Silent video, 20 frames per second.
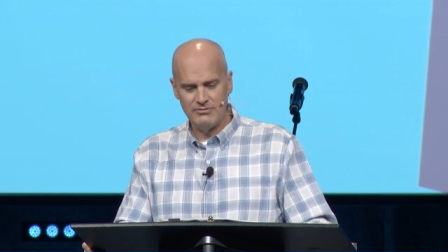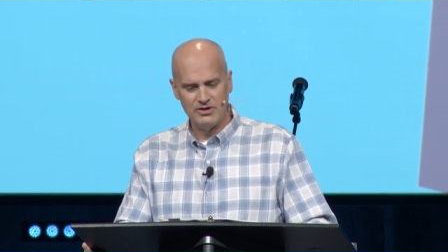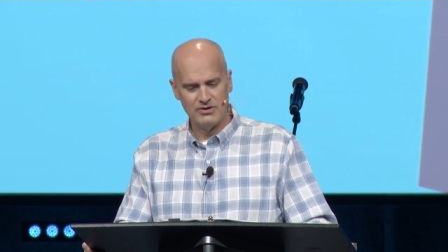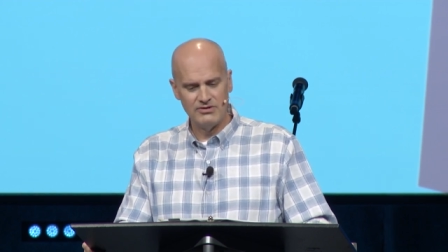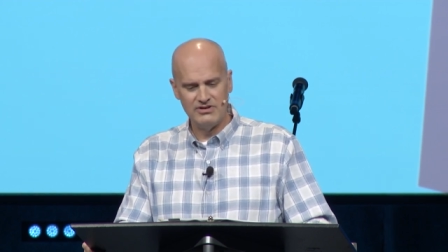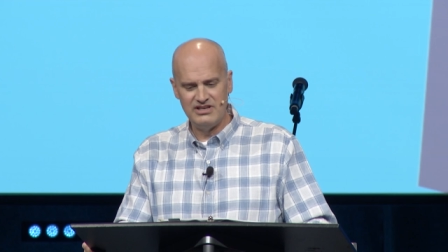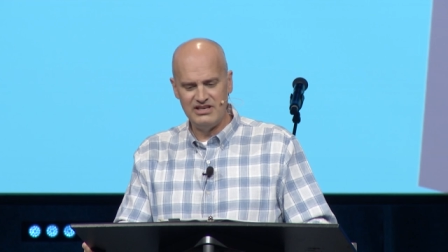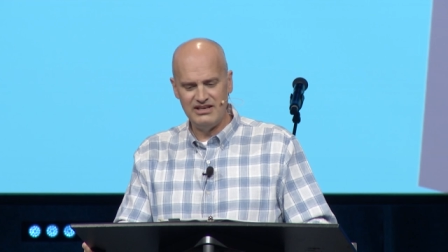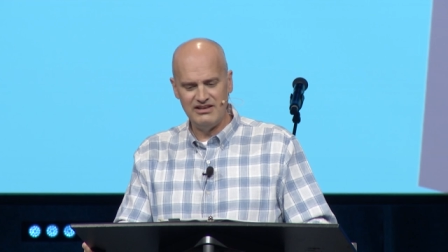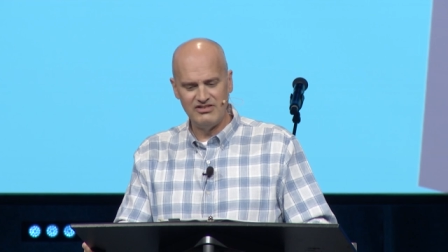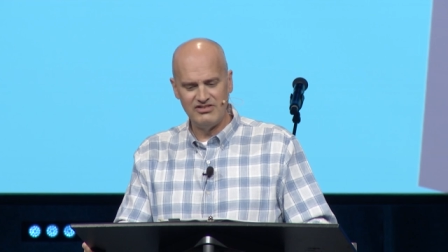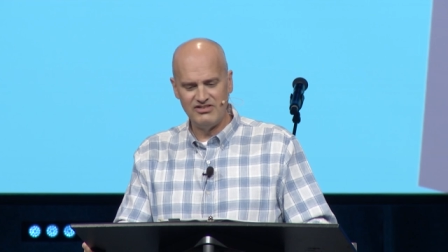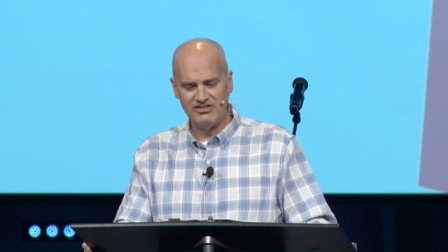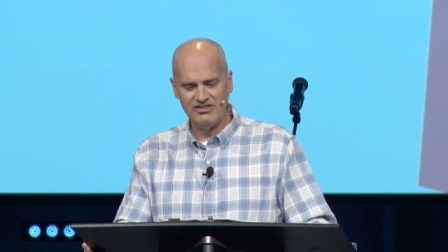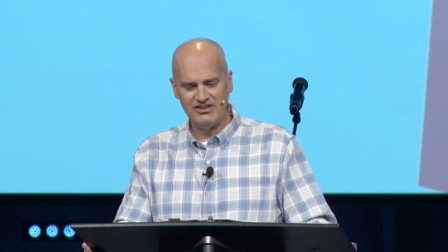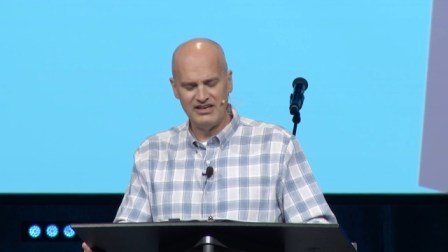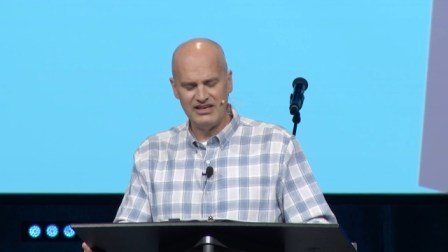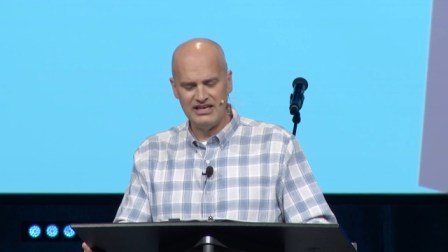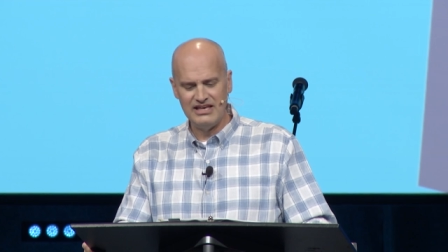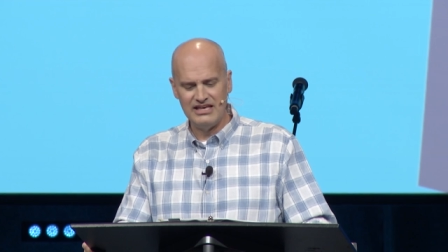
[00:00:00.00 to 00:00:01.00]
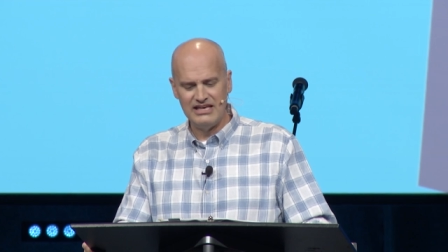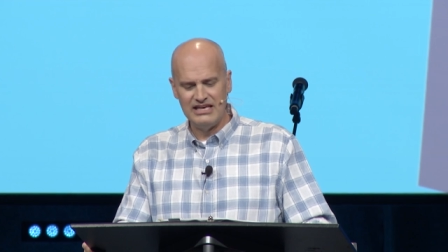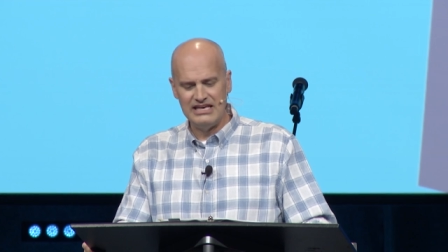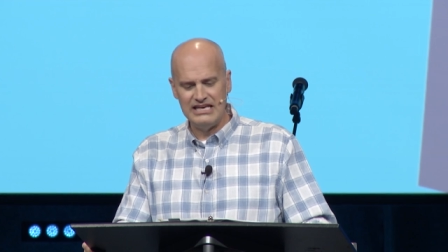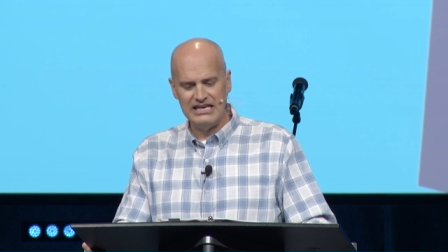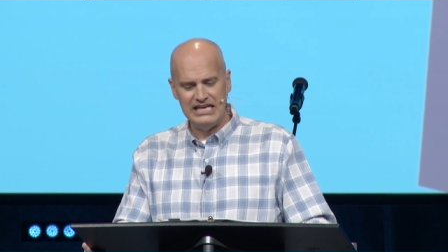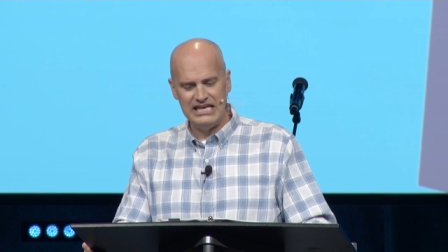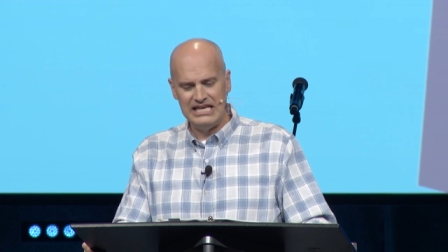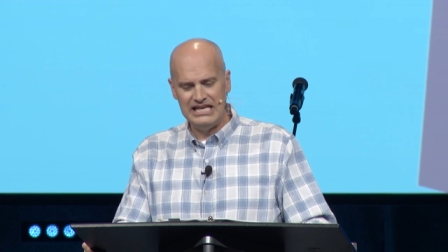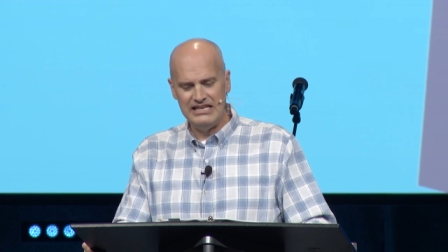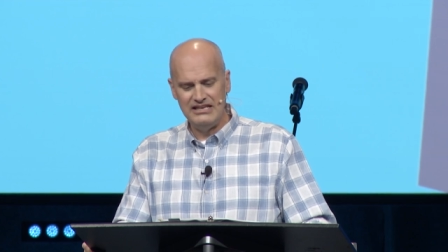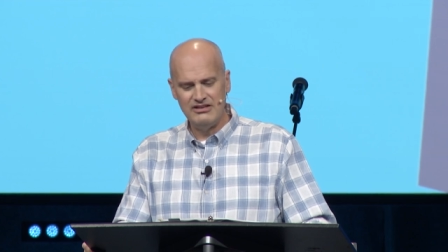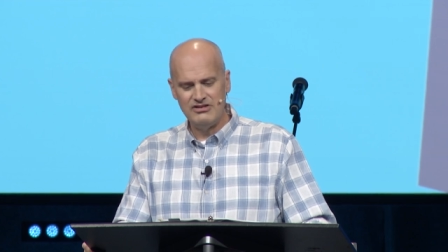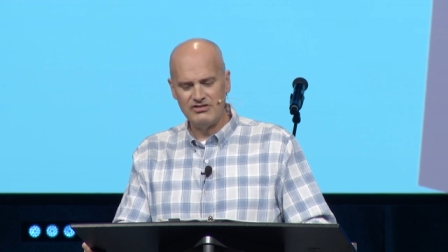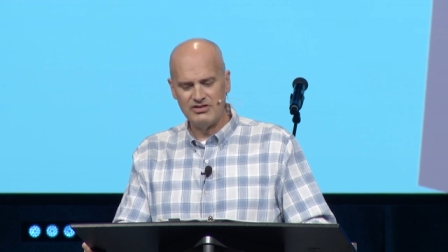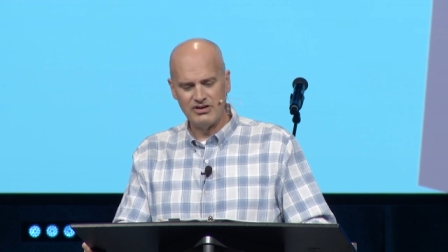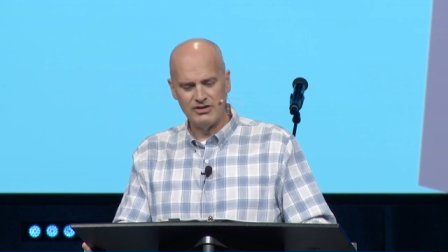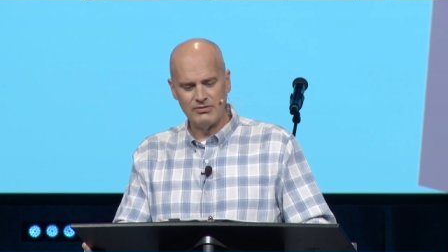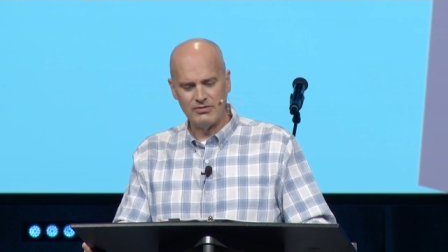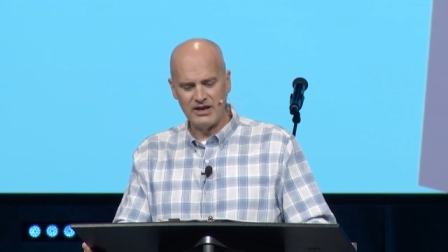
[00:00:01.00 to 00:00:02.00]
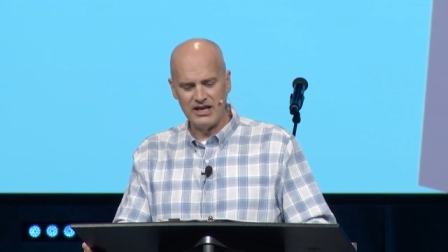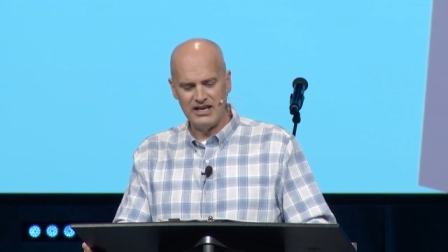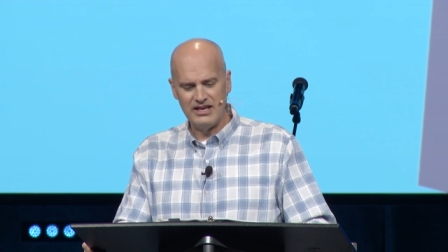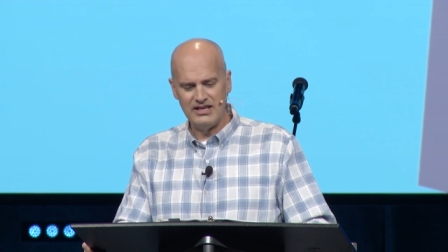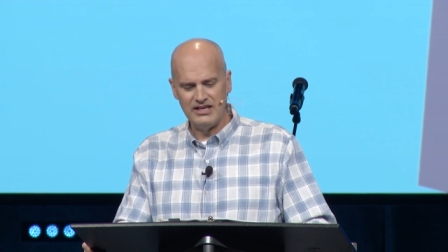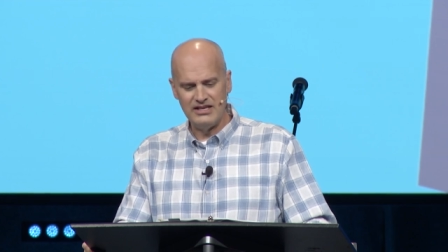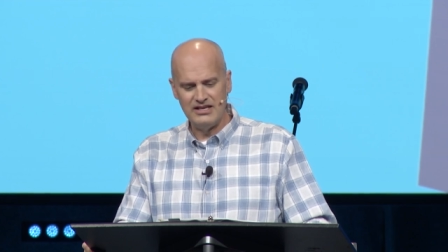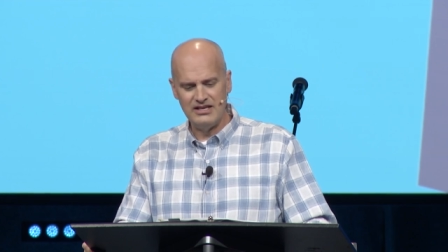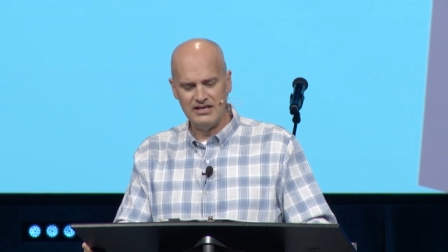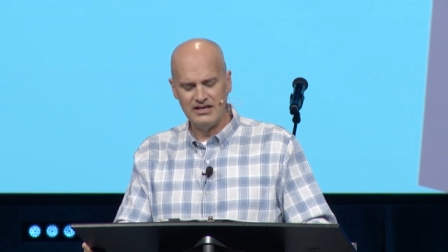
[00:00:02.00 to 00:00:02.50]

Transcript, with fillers: You're disintegrated.